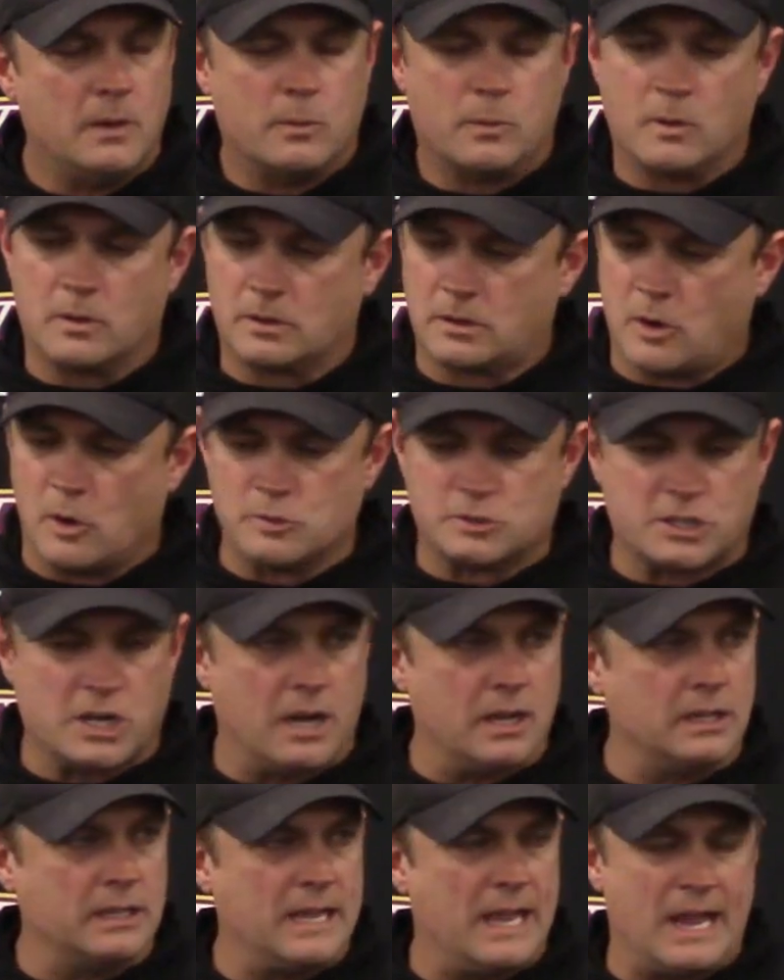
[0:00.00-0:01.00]
Where Coach
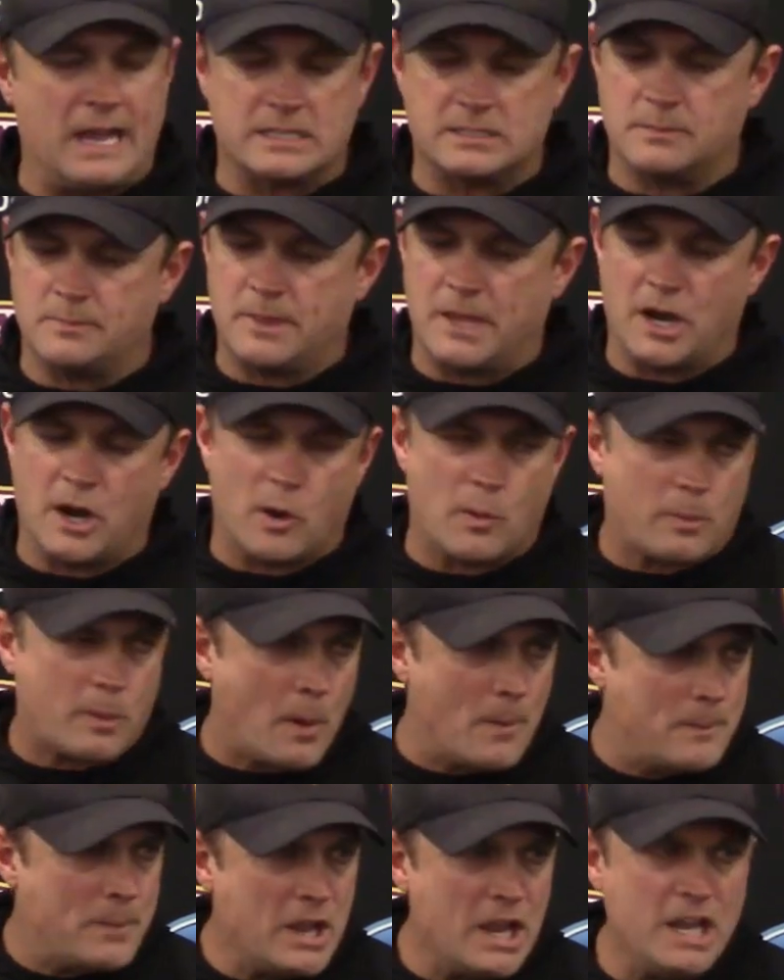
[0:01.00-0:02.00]
Connolly has them, they are
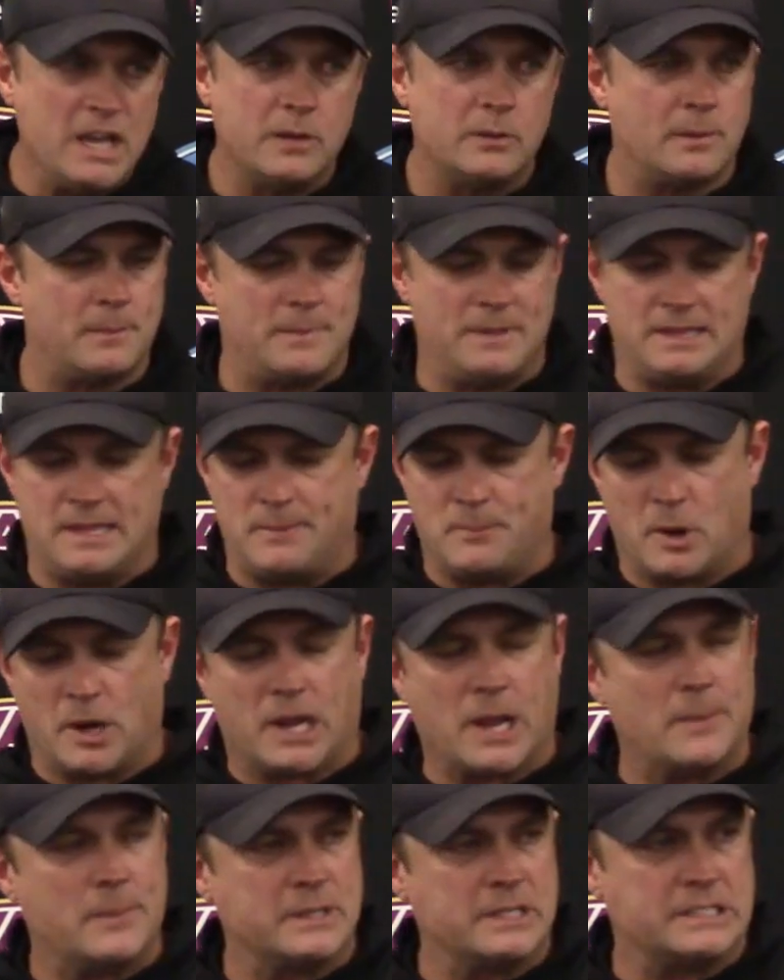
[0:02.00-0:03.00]
competing. I mean, they
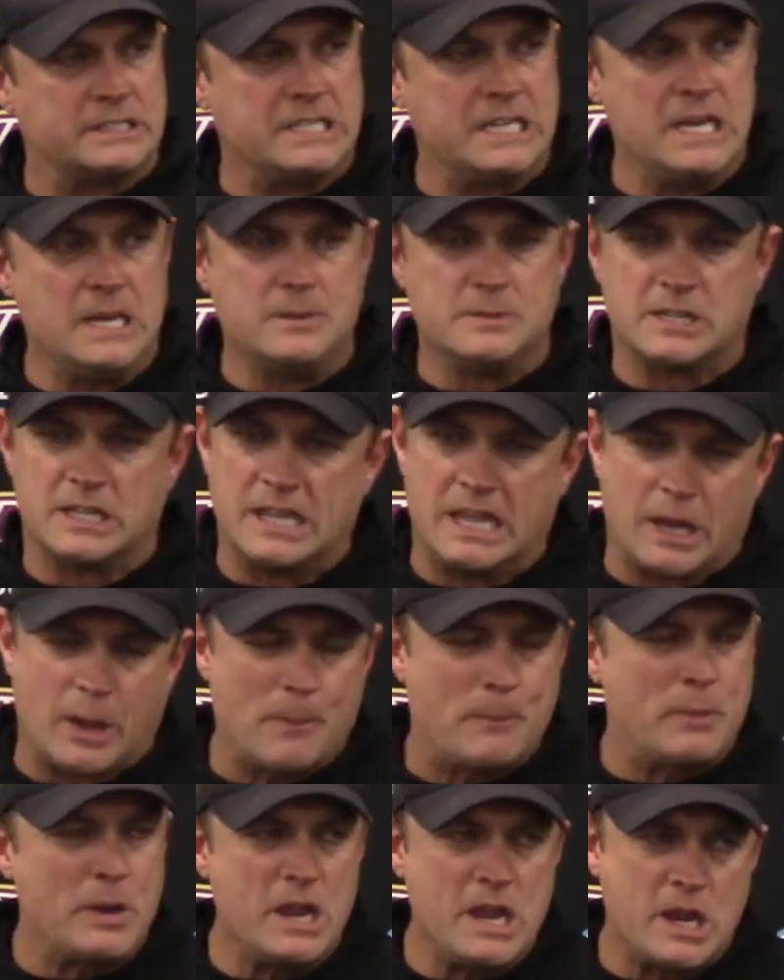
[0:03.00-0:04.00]
break up into teams and they
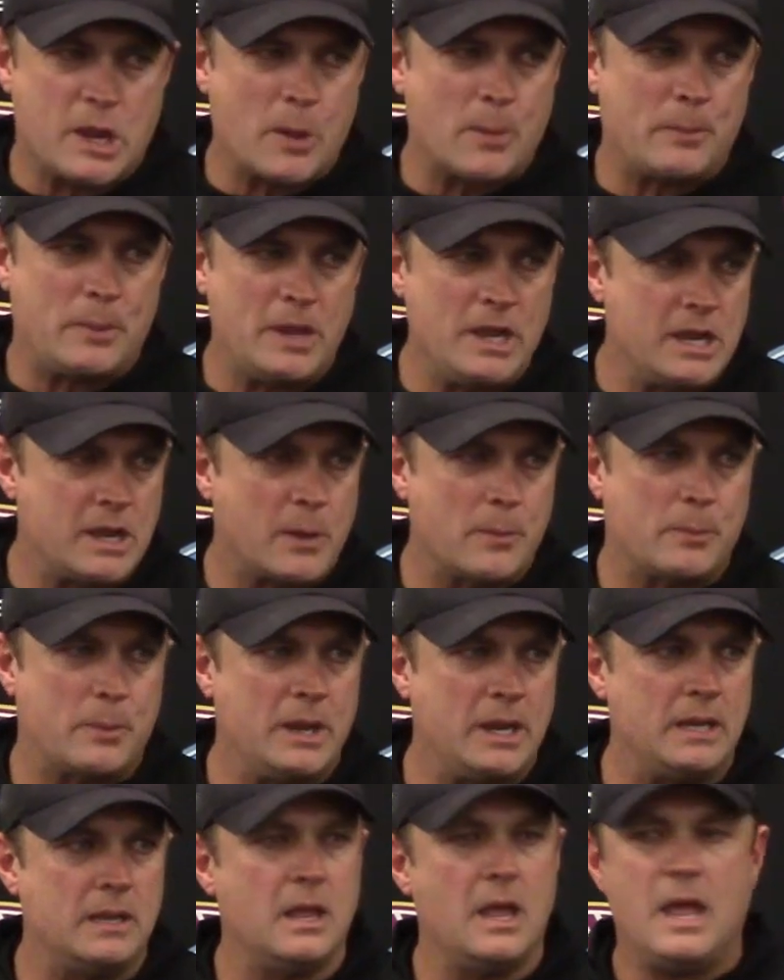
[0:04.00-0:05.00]
compete.
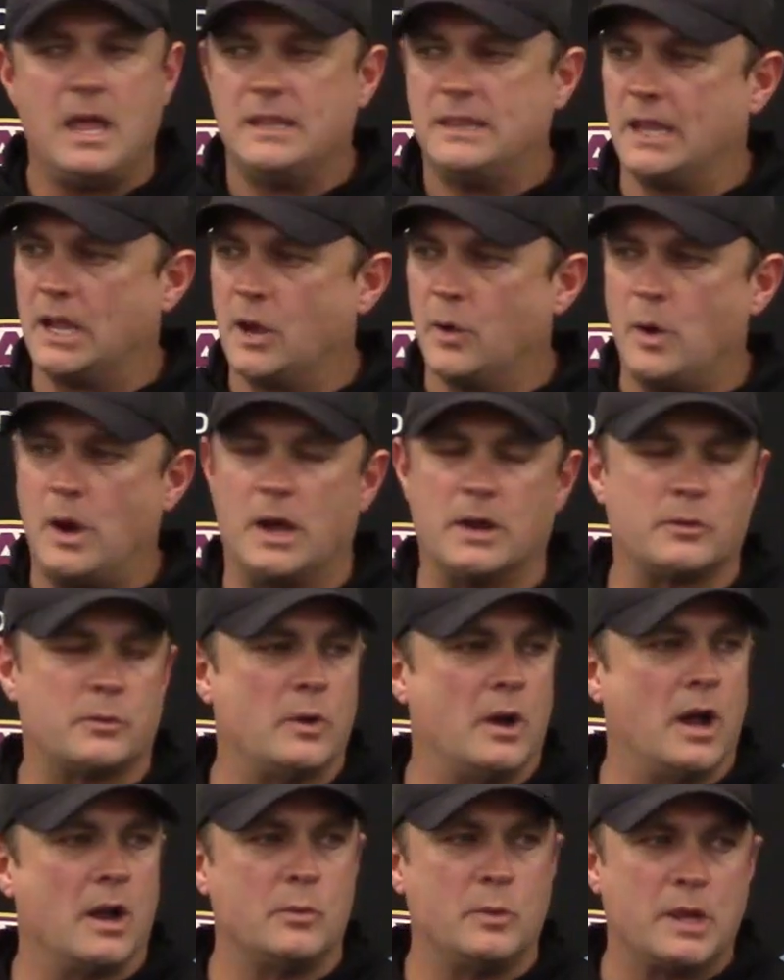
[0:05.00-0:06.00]
They go out and
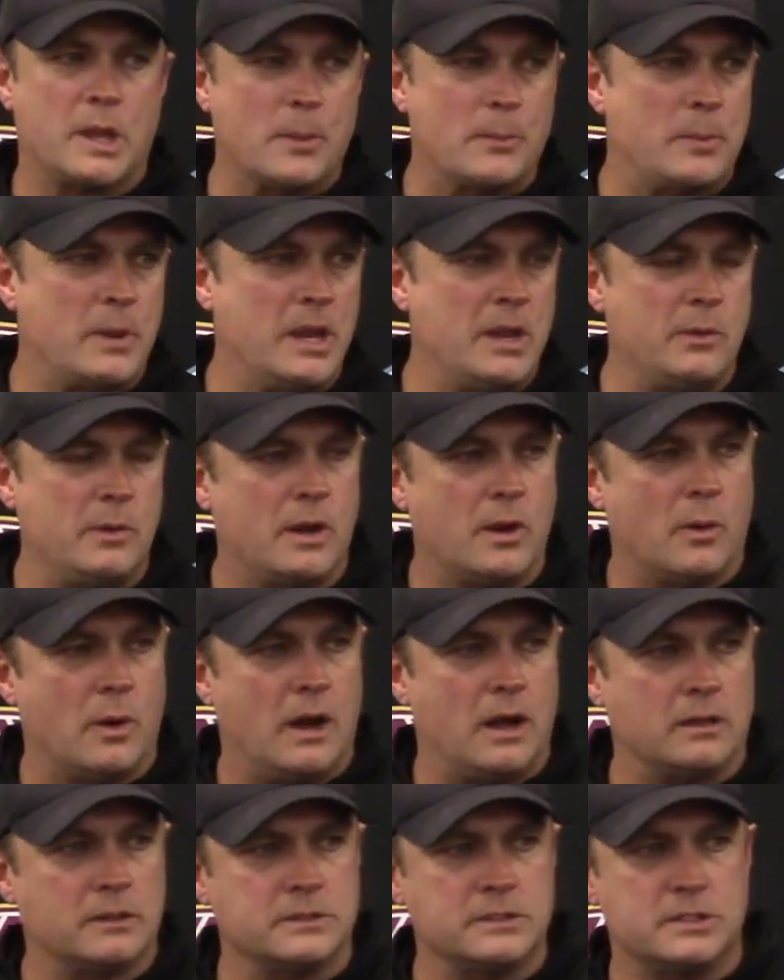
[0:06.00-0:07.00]
run, we compete. We go
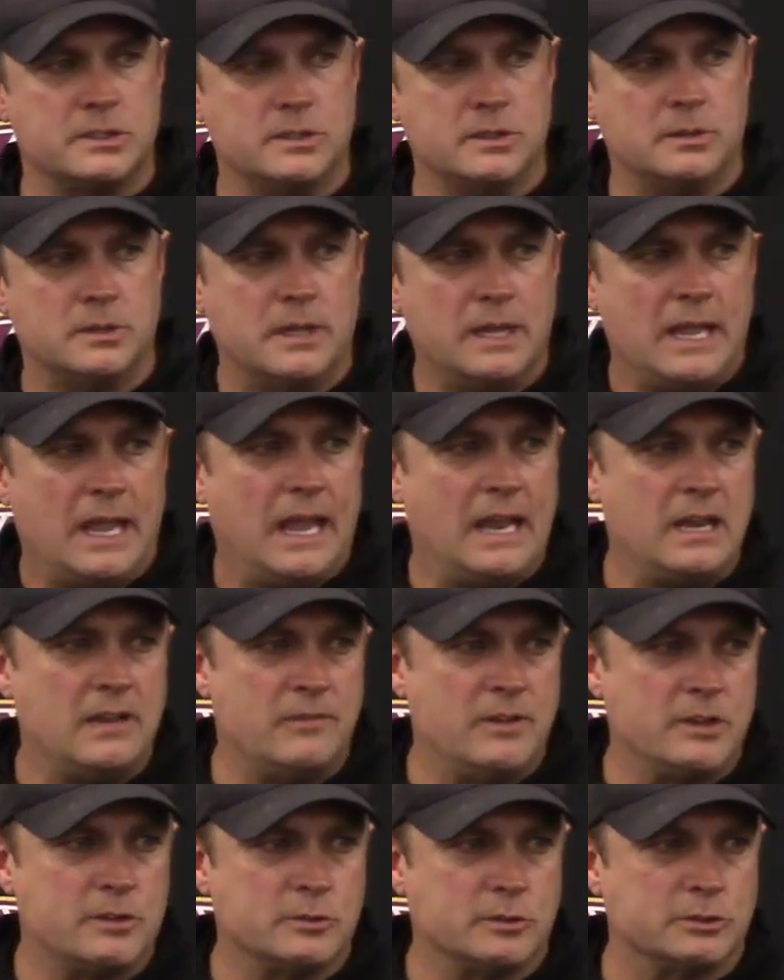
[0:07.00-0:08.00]
out and do
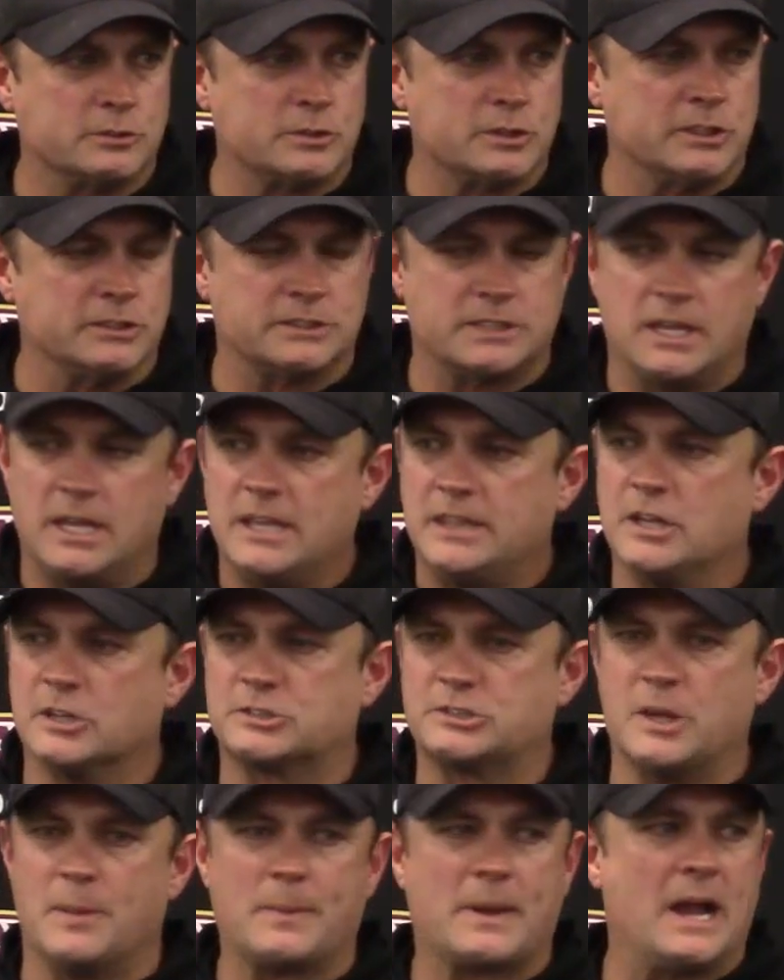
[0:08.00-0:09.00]
individual drills.
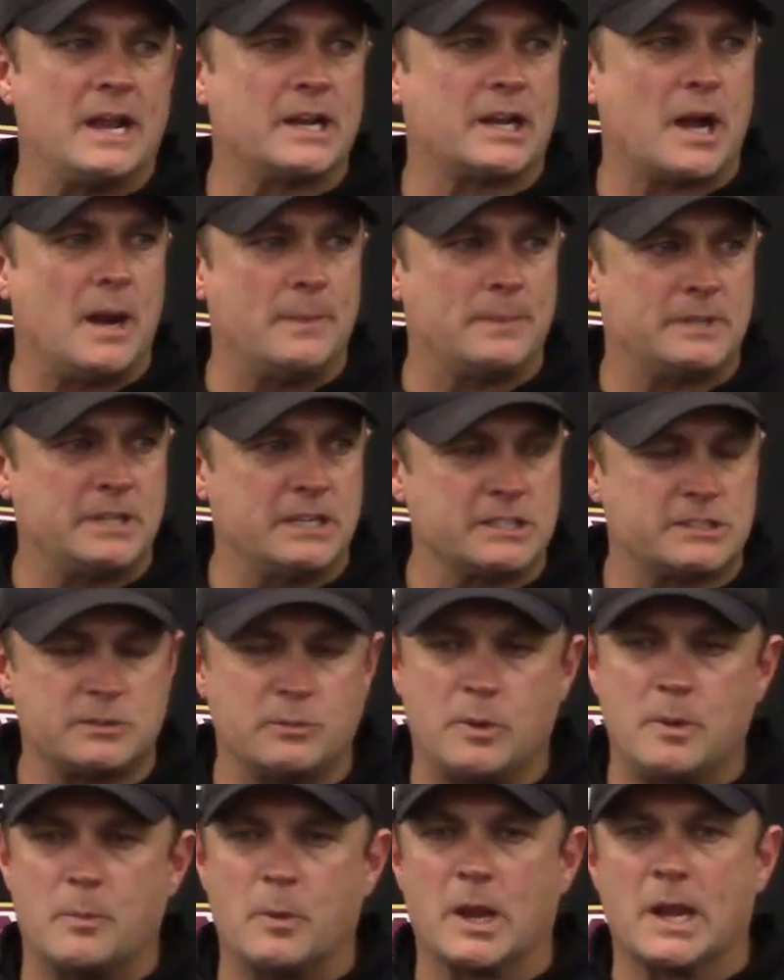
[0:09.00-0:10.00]
There's some kind of competition.
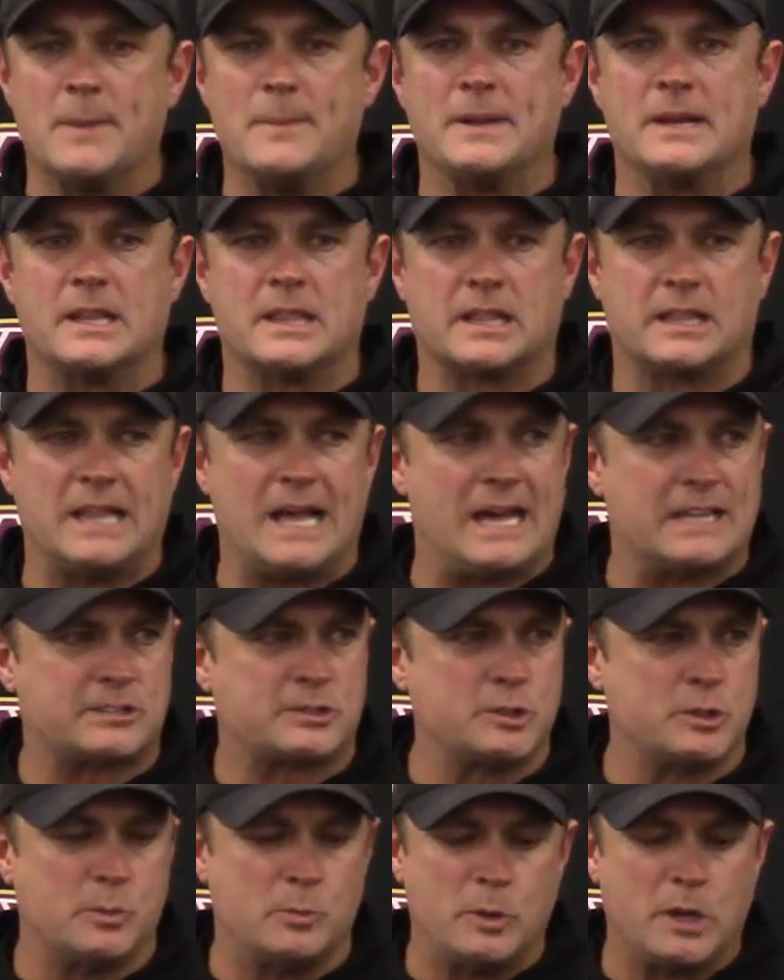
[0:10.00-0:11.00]
We bring them into the
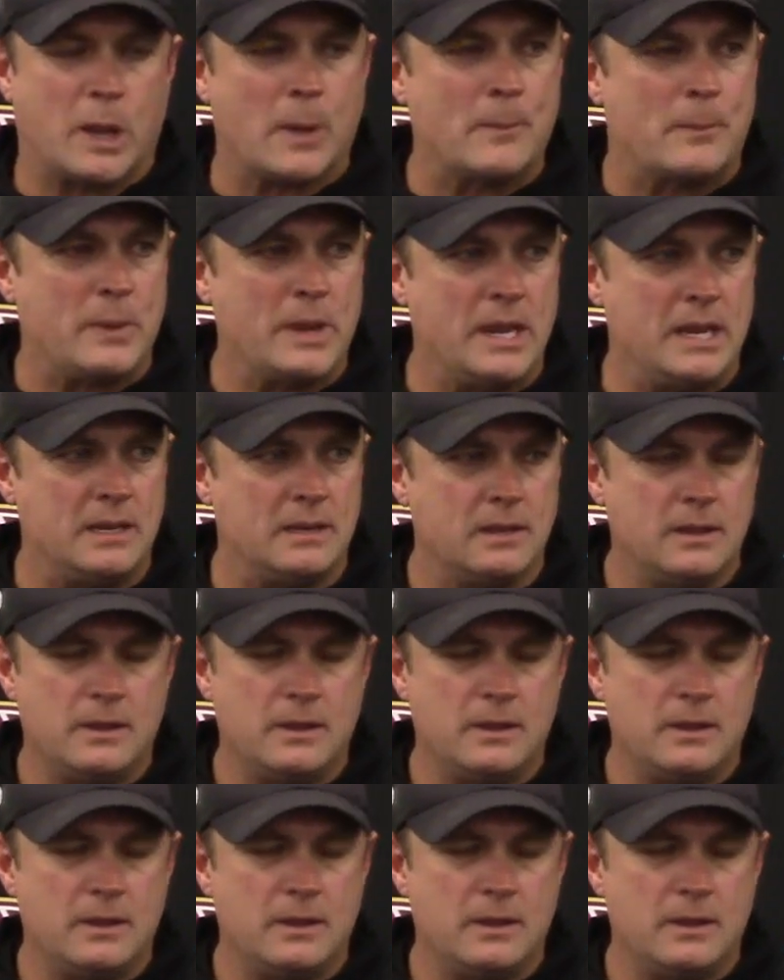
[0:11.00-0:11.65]
classroom, we compete.